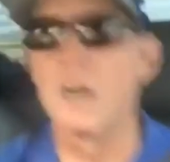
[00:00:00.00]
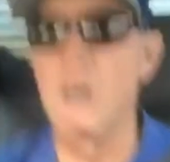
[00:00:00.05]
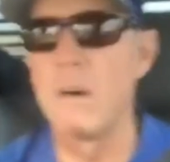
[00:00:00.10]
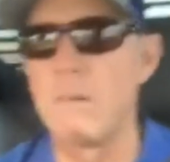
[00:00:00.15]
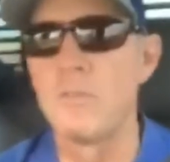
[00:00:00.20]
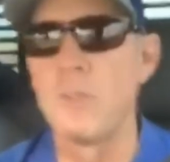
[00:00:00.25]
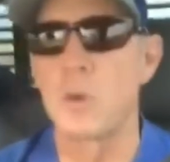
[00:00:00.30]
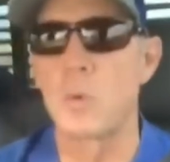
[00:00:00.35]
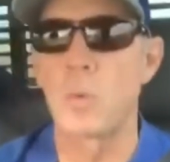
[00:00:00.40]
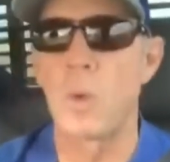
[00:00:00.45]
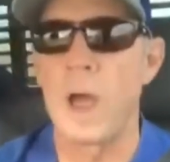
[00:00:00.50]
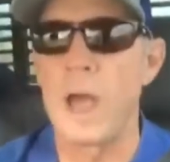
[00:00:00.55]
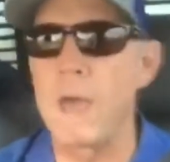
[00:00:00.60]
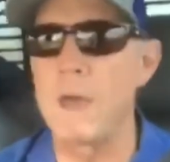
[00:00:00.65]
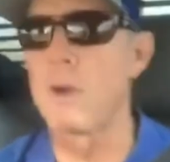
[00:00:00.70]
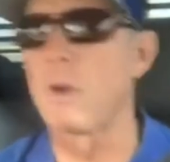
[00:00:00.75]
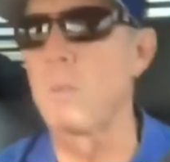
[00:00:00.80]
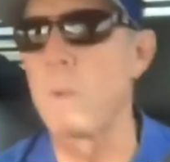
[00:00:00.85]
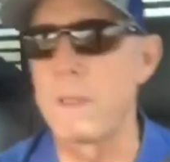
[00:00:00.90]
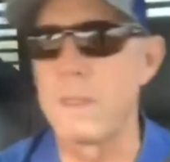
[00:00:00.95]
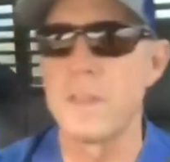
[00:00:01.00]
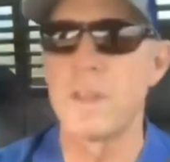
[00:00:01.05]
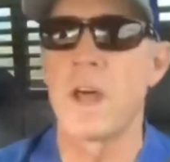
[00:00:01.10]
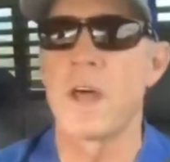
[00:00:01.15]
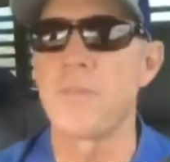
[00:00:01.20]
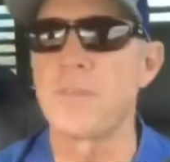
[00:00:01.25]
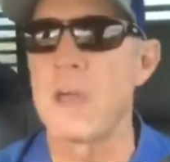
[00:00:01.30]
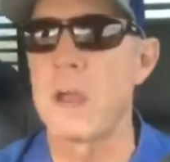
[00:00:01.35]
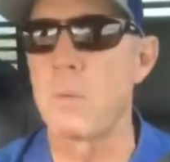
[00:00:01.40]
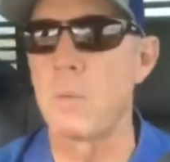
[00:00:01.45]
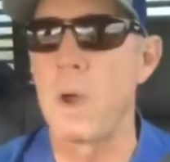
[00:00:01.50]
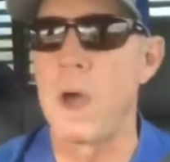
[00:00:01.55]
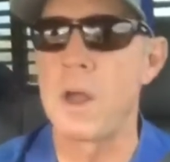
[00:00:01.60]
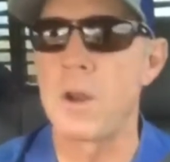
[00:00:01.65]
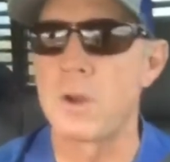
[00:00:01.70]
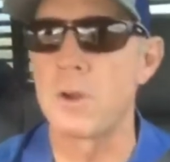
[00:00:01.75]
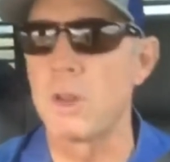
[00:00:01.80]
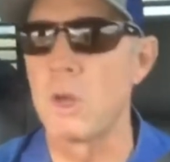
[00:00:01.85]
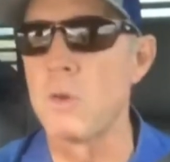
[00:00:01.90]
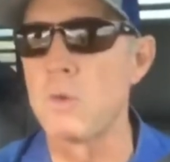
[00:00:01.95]
of the rider, whether or not that
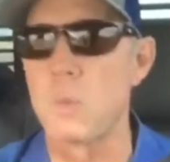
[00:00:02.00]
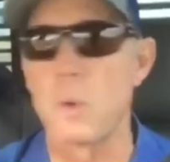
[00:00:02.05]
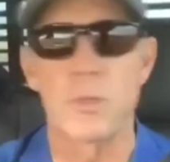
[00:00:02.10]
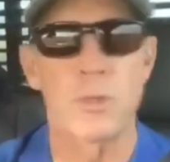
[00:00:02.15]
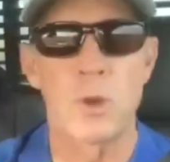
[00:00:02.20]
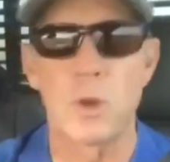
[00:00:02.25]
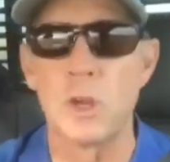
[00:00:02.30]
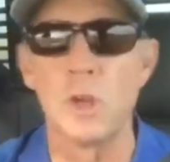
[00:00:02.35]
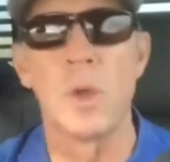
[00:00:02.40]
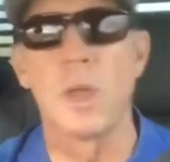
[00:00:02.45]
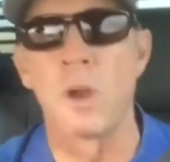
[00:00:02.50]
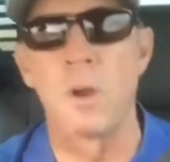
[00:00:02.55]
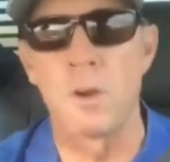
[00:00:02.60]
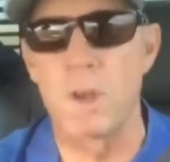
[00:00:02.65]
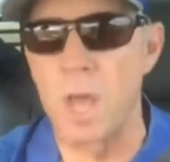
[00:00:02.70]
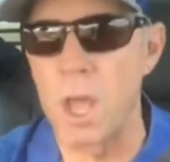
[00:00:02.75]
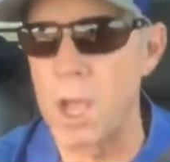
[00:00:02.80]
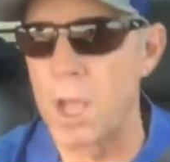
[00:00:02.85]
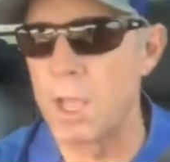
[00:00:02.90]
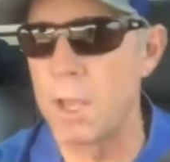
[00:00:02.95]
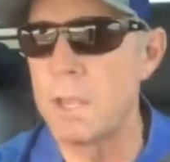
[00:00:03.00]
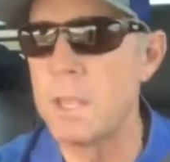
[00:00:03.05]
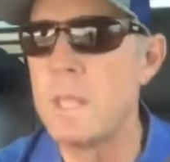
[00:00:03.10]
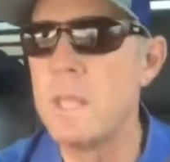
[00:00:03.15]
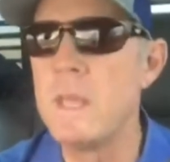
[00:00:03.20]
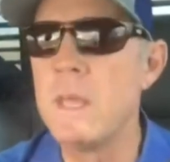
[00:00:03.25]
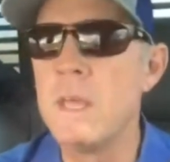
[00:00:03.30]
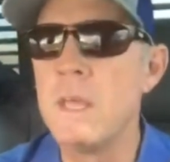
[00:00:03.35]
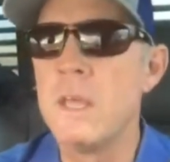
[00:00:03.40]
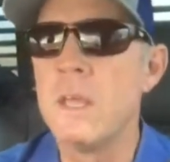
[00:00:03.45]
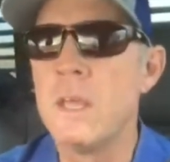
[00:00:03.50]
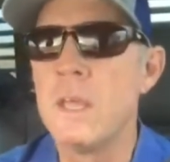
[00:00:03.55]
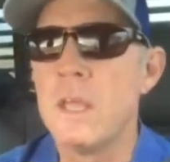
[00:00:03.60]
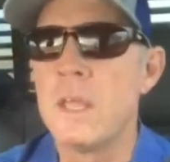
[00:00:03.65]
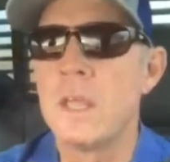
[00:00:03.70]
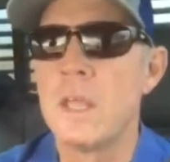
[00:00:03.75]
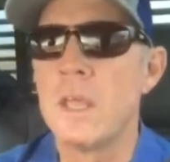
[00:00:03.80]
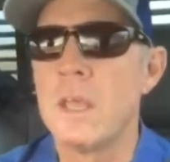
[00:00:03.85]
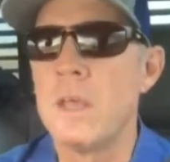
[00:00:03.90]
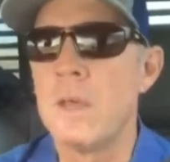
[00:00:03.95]
rider knows what they're doing or not.
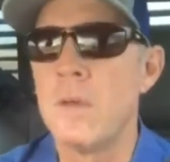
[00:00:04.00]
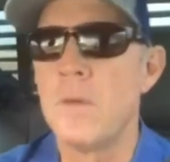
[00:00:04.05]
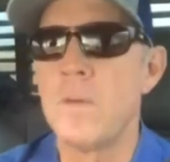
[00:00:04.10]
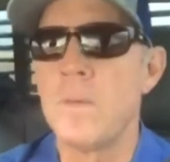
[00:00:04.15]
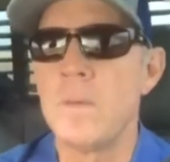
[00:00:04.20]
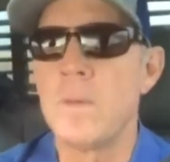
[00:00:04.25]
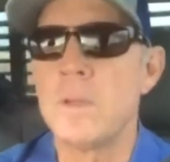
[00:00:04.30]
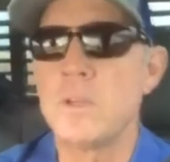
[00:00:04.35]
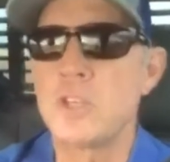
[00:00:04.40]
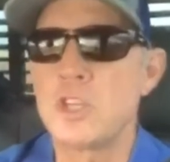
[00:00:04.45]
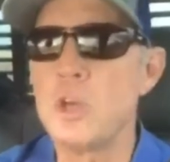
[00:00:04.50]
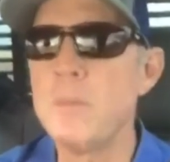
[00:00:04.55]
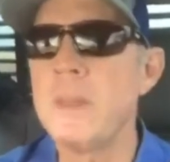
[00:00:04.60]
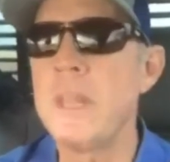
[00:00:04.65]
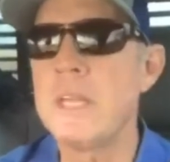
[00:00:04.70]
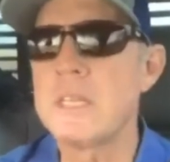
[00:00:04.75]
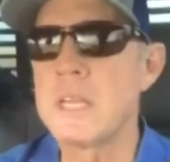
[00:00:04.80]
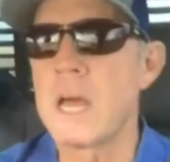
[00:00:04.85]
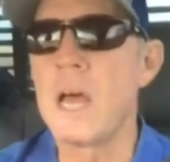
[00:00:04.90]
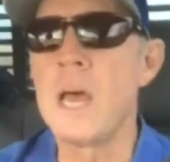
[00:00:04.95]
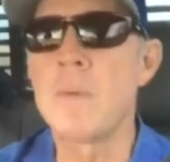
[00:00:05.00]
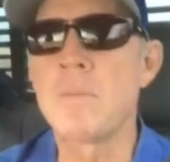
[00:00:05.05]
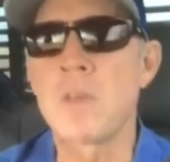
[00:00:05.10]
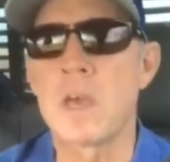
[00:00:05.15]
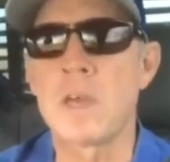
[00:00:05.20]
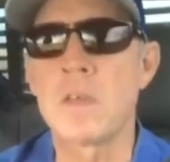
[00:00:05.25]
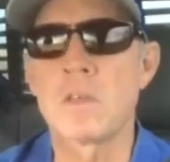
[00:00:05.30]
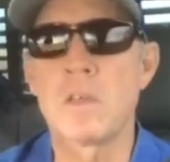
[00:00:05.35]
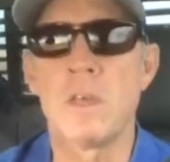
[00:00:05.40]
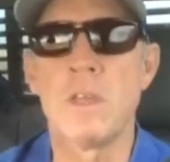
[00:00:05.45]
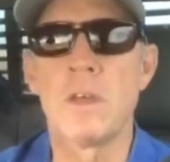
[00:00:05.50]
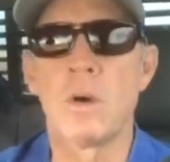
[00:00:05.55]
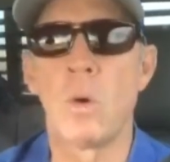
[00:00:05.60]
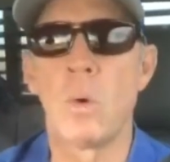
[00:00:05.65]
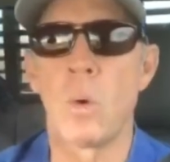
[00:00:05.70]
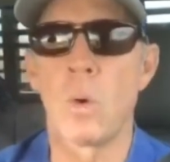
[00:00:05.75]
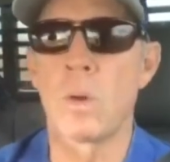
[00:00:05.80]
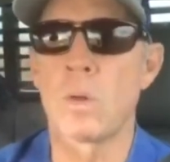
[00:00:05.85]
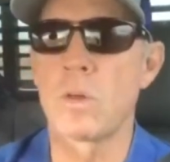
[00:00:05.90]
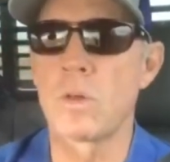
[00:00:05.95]
Too many times I see
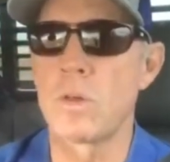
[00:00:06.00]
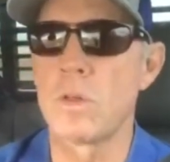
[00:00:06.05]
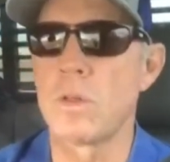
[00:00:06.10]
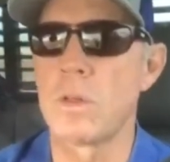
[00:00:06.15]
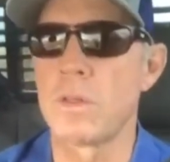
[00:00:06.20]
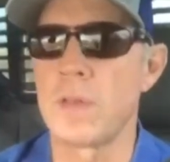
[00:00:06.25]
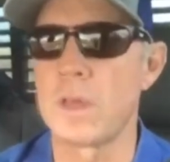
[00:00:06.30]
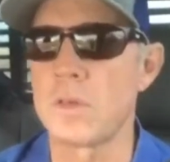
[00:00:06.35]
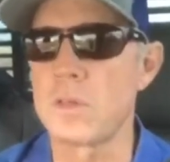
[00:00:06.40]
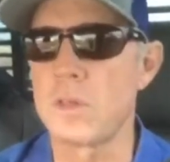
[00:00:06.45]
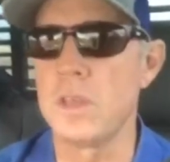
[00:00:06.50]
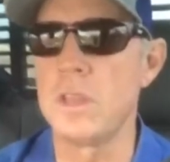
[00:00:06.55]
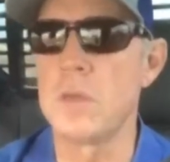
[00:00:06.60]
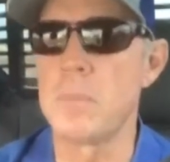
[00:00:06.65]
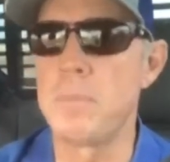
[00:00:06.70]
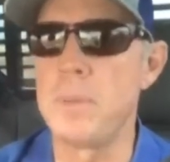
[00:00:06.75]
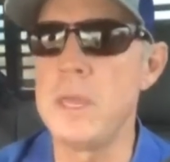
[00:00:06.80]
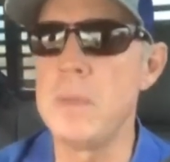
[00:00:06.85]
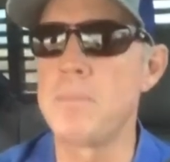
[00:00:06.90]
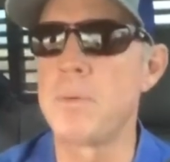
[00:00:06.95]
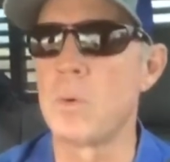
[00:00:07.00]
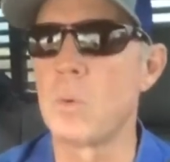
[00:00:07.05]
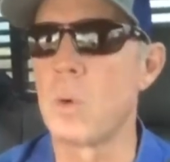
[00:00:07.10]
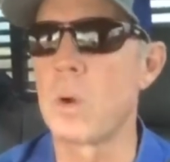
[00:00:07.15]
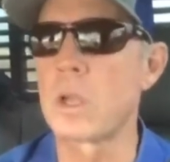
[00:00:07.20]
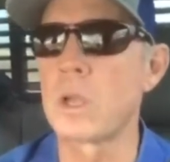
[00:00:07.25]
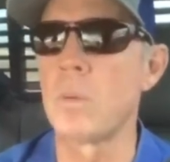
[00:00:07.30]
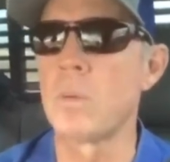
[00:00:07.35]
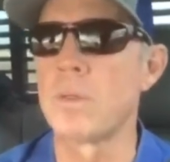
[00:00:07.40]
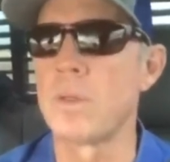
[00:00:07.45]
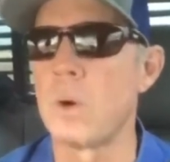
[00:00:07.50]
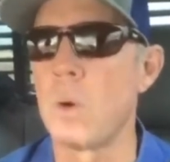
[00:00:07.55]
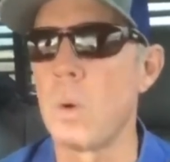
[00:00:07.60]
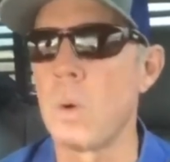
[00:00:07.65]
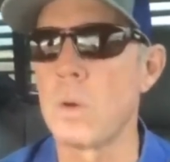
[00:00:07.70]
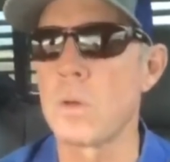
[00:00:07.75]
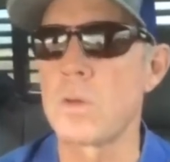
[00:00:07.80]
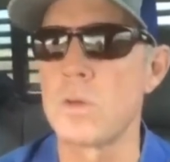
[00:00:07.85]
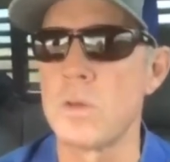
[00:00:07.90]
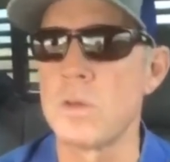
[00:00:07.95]
the people working with the
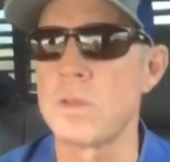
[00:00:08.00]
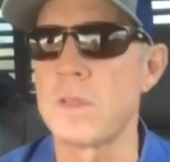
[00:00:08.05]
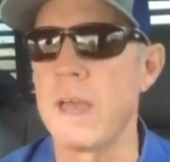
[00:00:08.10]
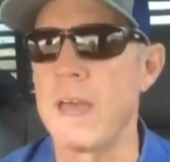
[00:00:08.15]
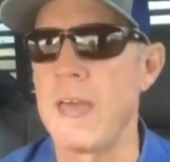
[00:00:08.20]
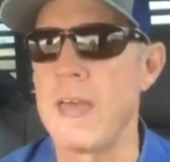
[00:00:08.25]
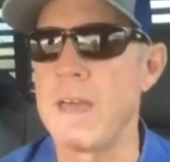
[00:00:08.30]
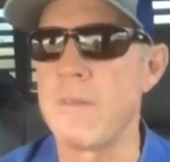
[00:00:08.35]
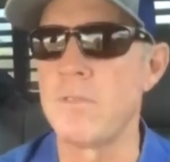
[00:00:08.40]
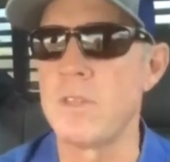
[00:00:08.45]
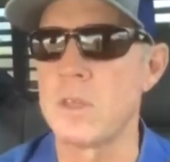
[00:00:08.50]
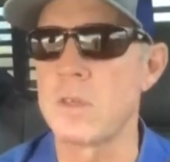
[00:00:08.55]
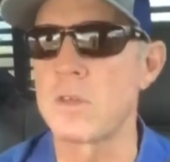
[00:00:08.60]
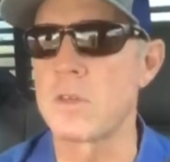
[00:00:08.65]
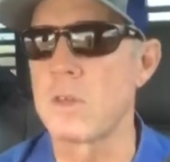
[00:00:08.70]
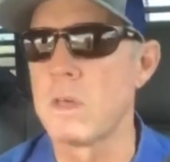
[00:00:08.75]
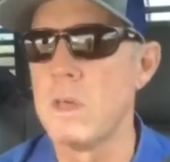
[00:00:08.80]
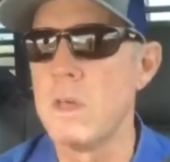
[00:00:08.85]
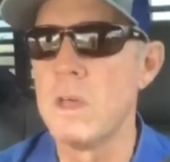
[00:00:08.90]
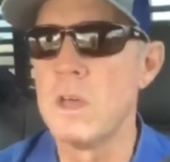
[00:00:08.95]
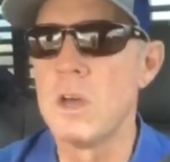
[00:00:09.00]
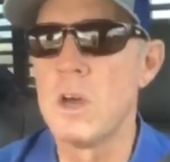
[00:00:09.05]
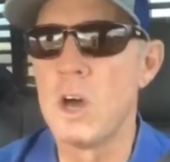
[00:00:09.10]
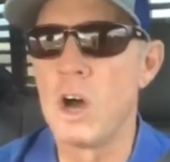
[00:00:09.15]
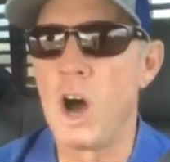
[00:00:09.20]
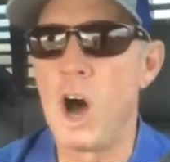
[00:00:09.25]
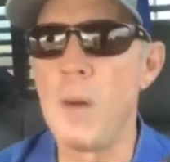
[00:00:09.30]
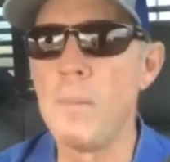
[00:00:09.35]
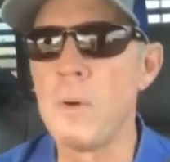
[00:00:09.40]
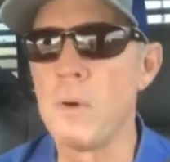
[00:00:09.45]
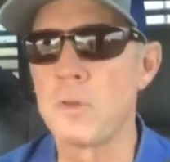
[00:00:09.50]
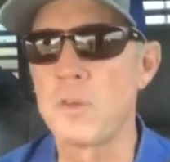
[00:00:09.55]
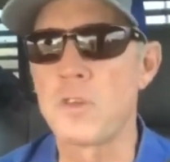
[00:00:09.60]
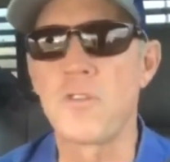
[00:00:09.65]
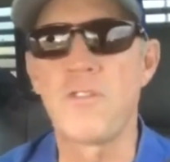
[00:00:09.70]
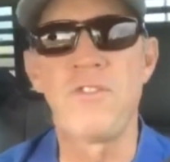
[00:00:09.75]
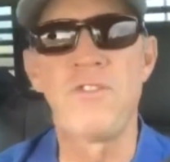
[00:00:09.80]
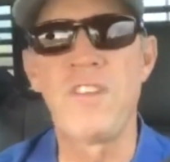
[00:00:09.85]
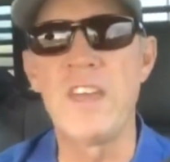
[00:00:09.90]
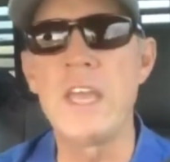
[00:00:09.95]
horses that have this
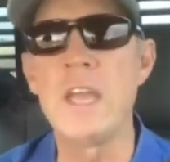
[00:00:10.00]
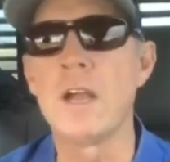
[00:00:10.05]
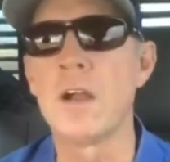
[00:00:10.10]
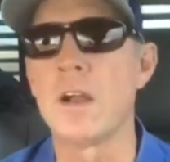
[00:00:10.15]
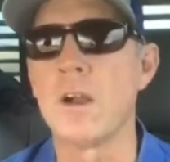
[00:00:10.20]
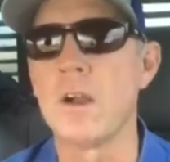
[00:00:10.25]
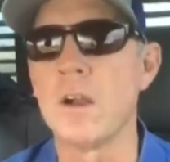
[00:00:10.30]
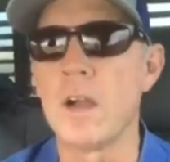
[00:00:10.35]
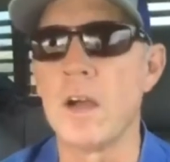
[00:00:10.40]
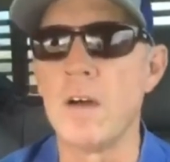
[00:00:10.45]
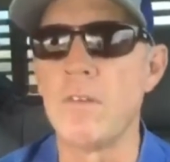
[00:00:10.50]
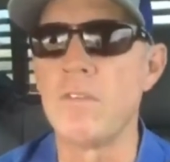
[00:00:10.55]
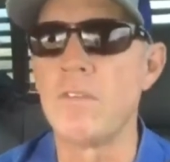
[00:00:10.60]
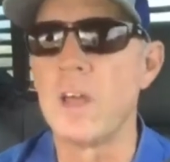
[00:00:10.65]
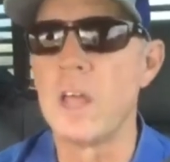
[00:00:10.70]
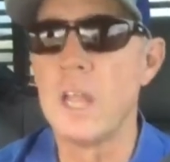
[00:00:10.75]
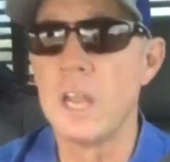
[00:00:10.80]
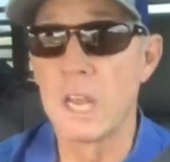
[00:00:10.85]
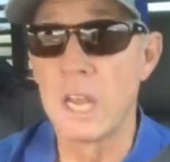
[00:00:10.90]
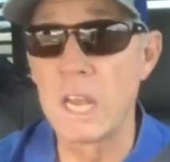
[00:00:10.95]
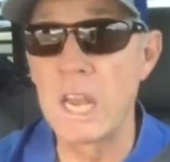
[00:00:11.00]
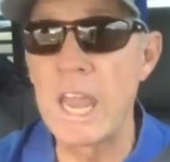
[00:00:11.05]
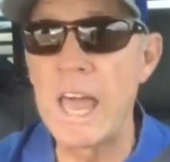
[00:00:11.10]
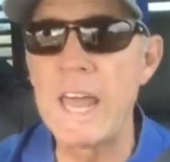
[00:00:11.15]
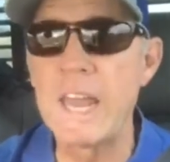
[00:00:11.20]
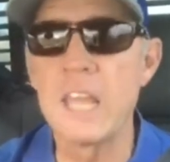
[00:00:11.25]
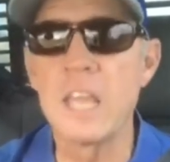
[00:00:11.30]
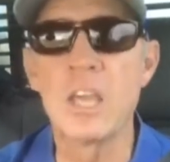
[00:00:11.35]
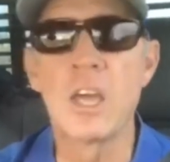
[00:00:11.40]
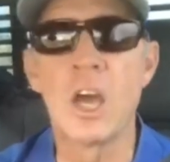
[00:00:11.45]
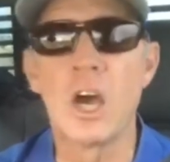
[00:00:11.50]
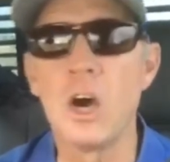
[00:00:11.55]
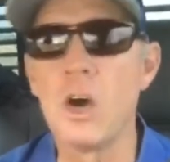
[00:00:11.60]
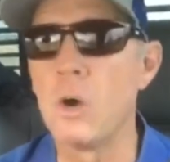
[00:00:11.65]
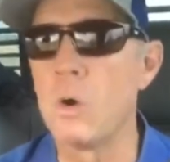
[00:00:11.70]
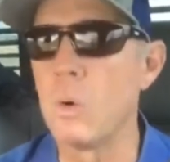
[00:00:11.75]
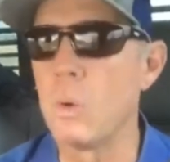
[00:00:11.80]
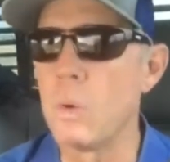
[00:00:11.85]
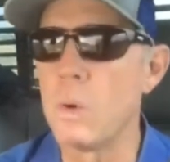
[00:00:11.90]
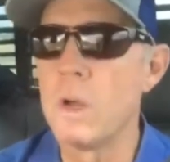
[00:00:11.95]
almost fear of letting
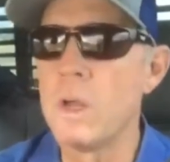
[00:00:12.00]
go,